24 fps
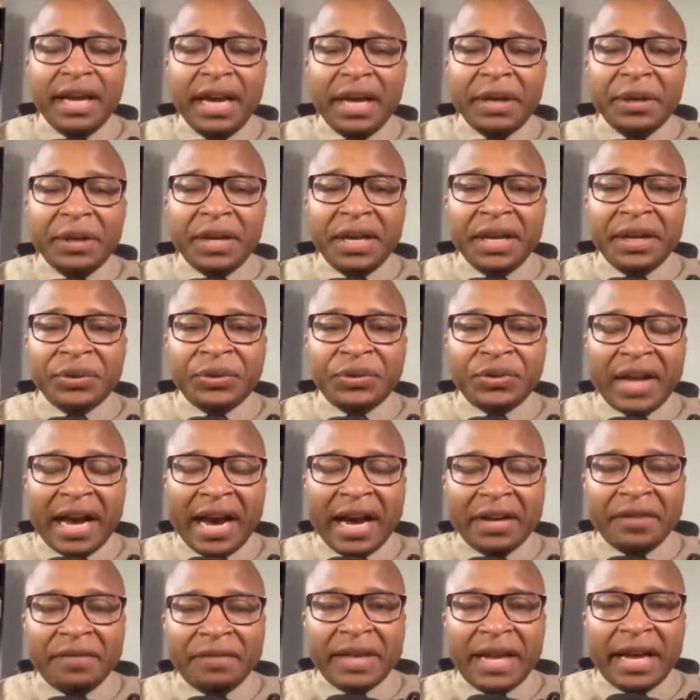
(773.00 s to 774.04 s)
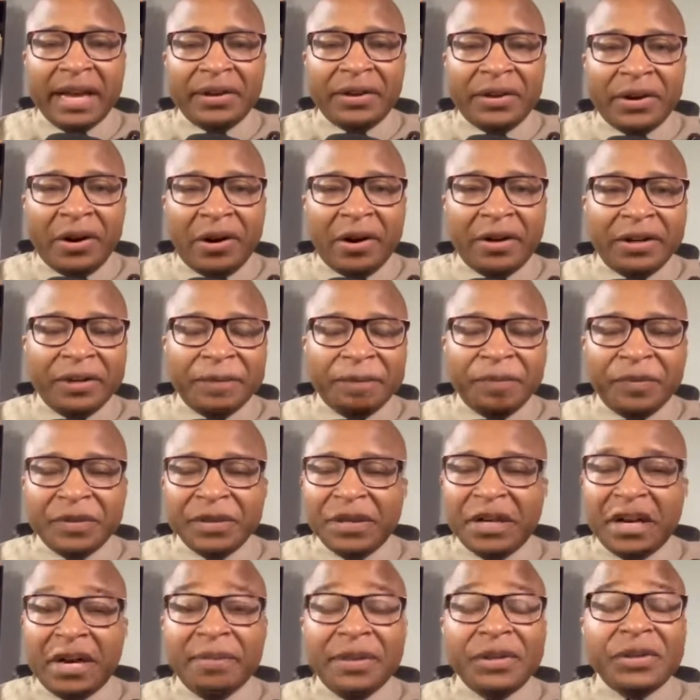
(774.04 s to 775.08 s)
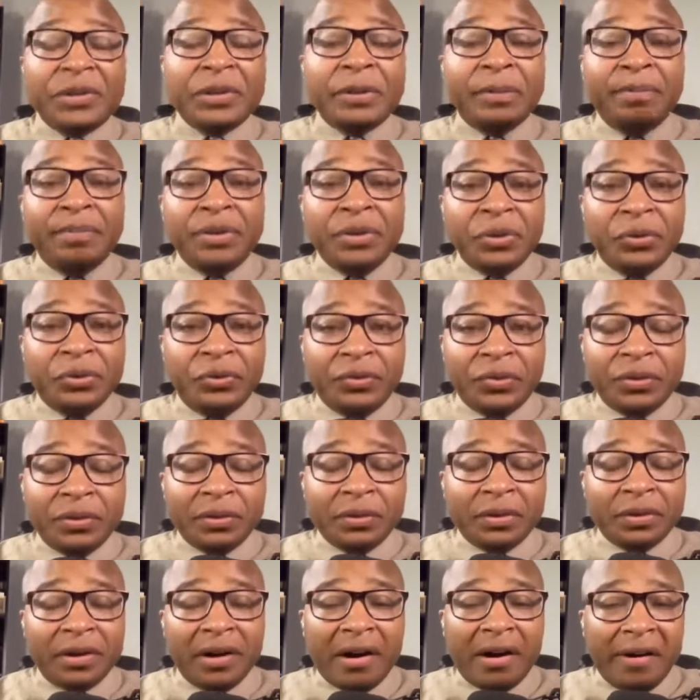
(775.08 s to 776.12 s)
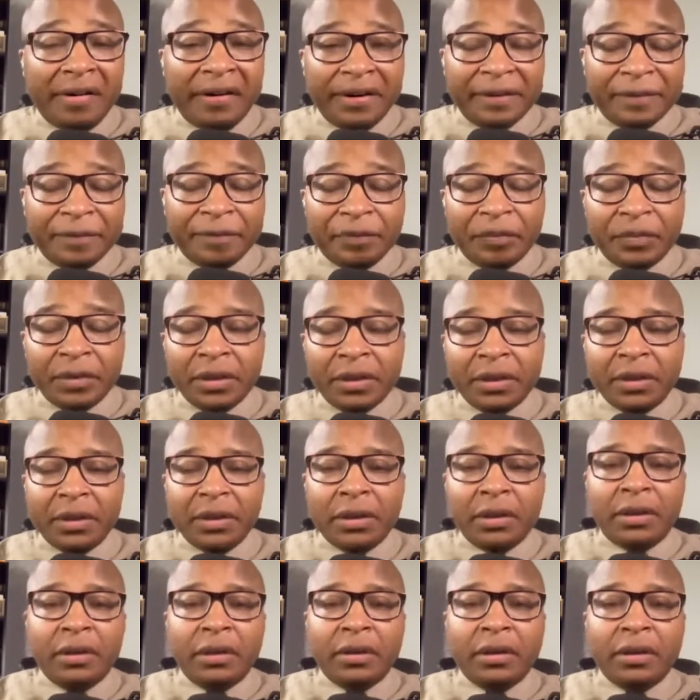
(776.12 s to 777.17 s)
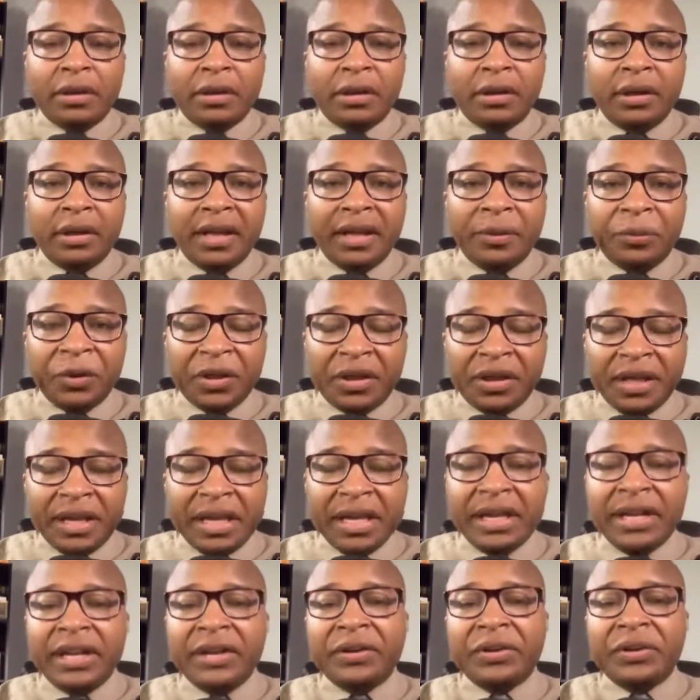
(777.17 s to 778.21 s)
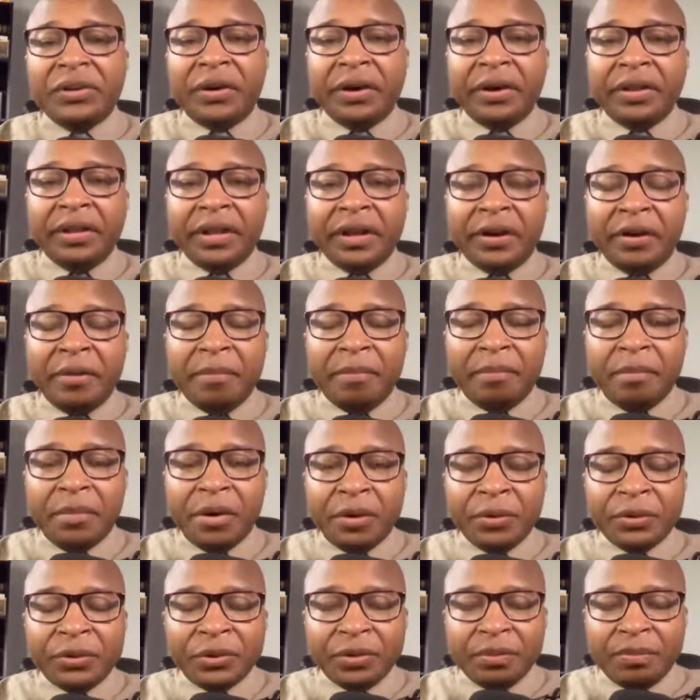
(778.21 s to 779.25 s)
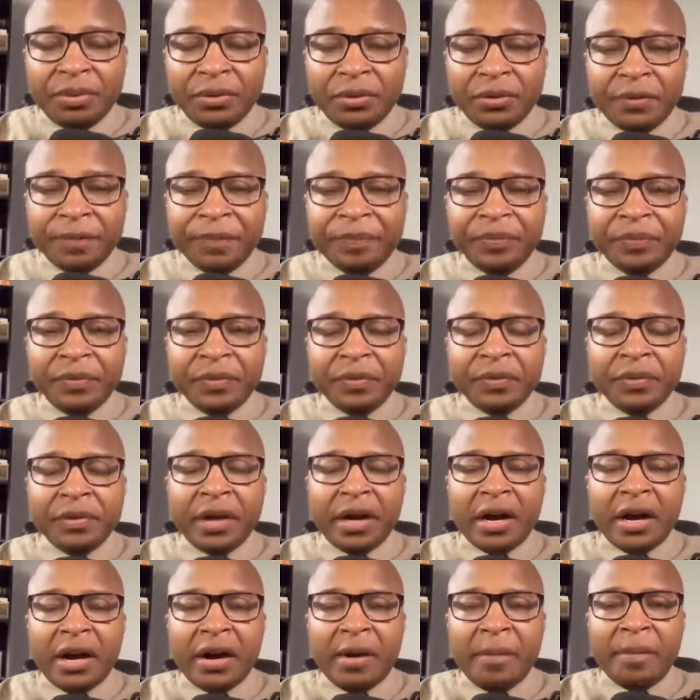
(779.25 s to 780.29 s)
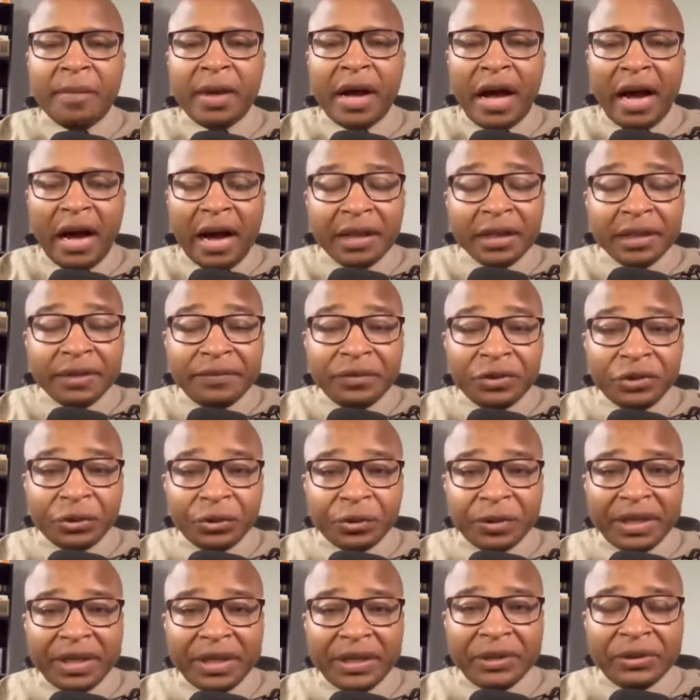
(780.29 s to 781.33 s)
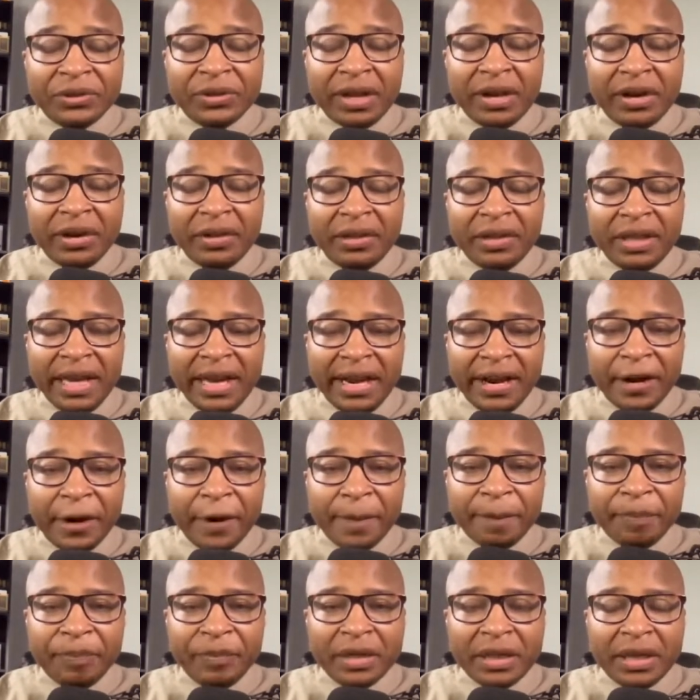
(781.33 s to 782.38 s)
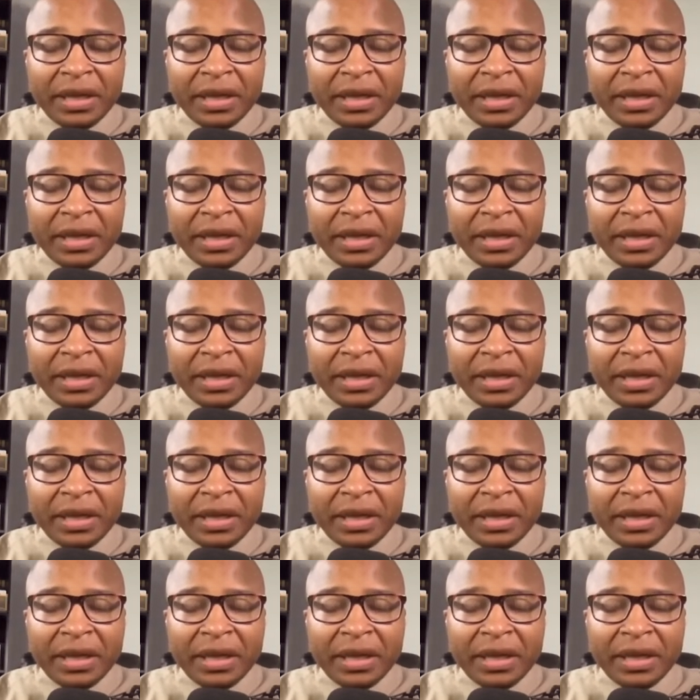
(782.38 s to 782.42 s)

And inside of that garden, um, it's a beautiful garden. Uh, within it are there are multiple um, olive trees that are there.